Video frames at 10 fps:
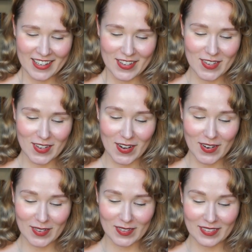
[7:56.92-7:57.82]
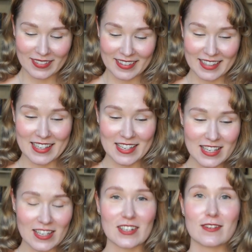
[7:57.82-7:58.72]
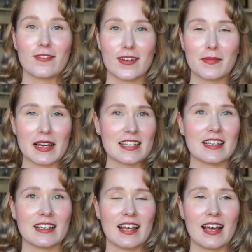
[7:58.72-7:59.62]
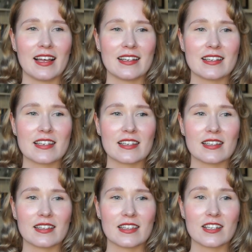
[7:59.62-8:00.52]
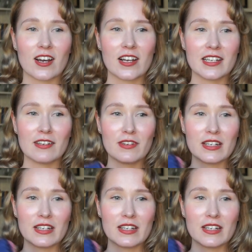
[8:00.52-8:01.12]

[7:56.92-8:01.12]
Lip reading: So this is such a fun pattern, and the tiny